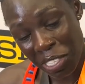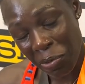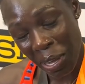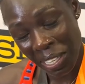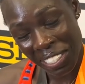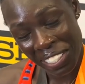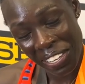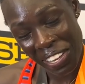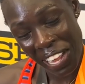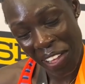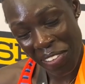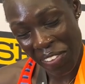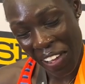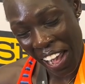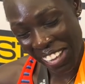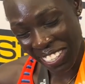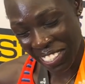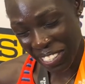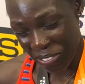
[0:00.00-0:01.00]
expecting to go that
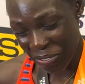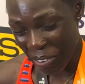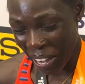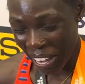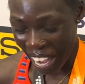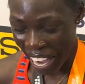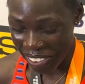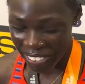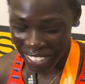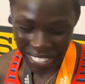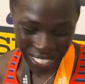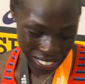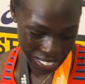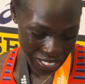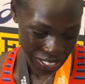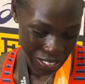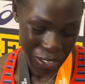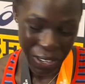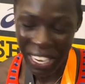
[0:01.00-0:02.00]
fast, but I mean
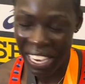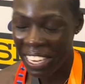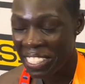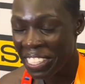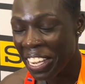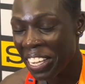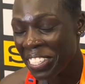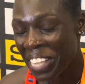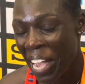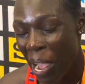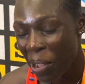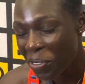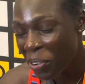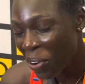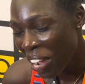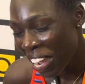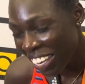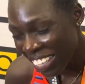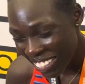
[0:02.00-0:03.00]
you can't take time
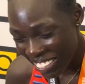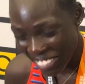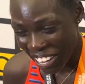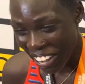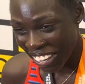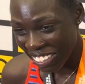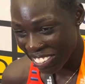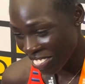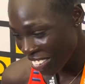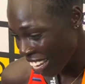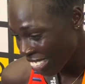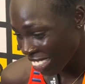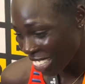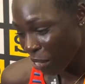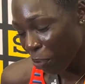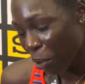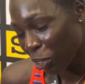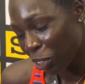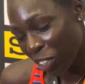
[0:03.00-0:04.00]
away, so I just had to
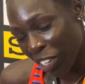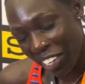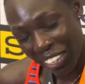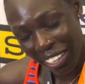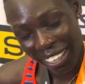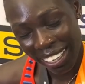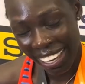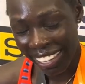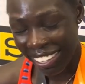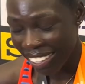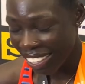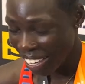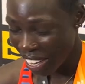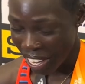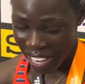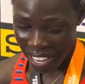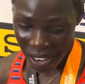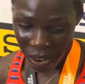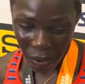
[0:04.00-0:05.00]
keep on trucking, and
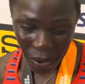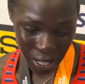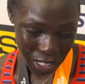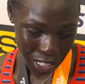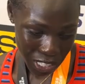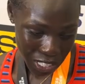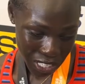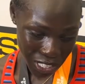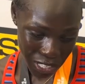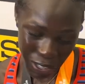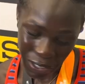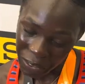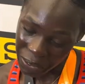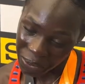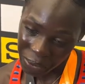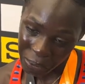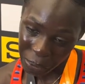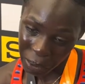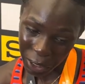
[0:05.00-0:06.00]
we just
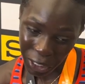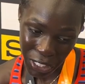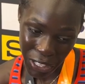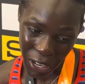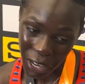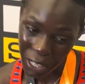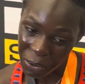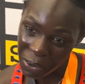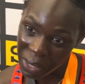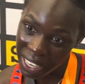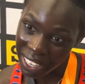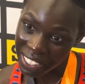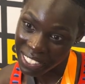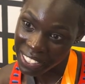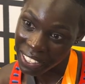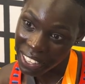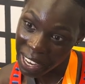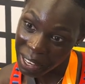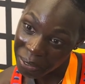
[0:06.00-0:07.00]
pushed as hard as we could
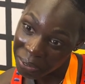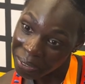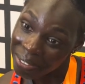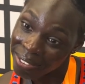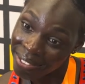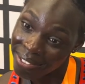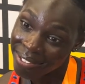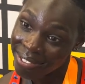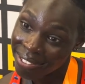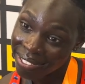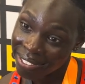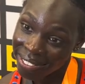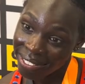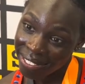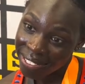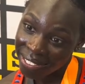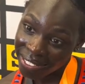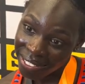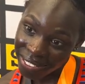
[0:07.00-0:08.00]
until the end. In hindsight, do
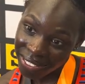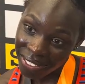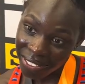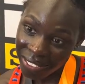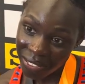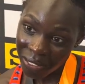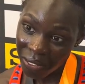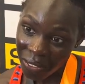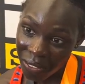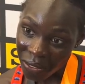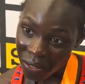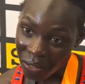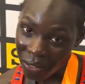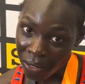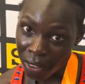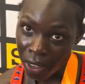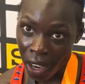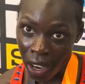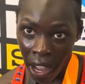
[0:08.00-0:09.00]
you think it was too fast?
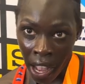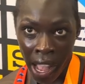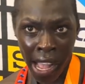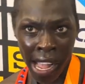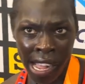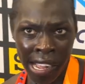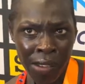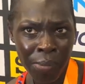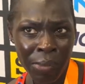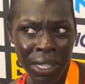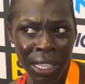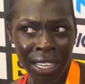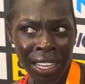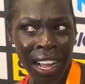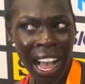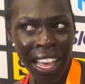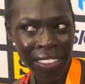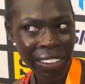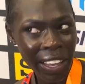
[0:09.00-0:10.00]
Um,
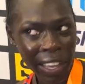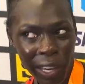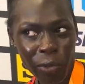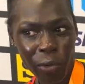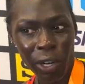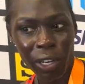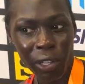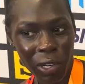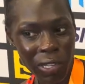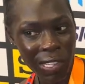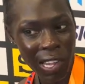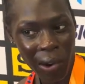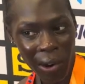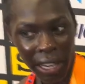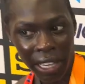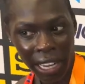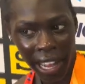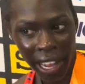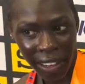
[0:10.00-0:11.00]
I think I could have went a little
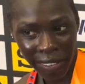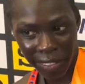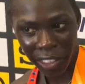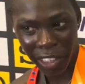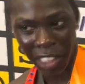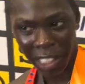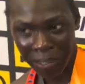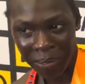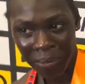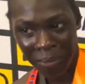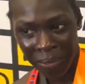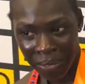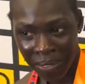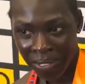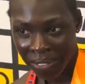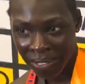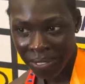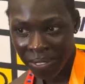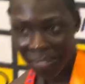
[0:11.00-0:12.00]
slower. Yeah, for sure.
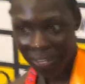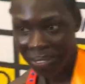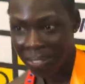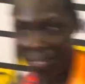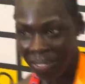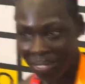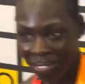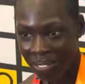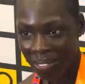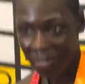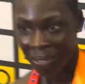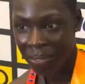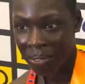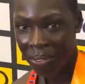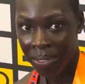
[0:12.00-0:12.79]
And you said